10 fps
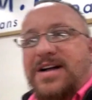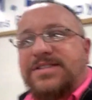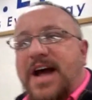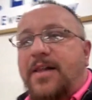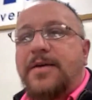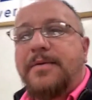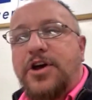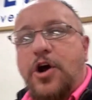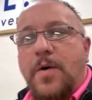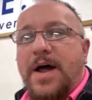Tell them,
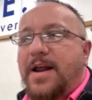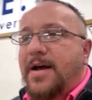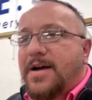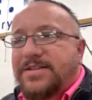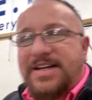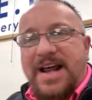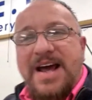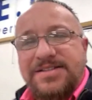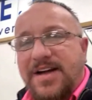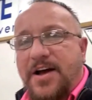you know what,
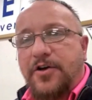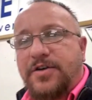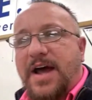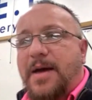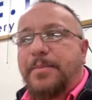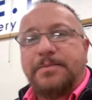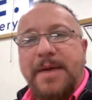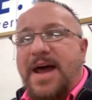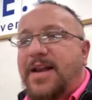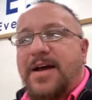today's not your day, but
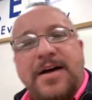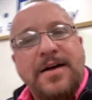man,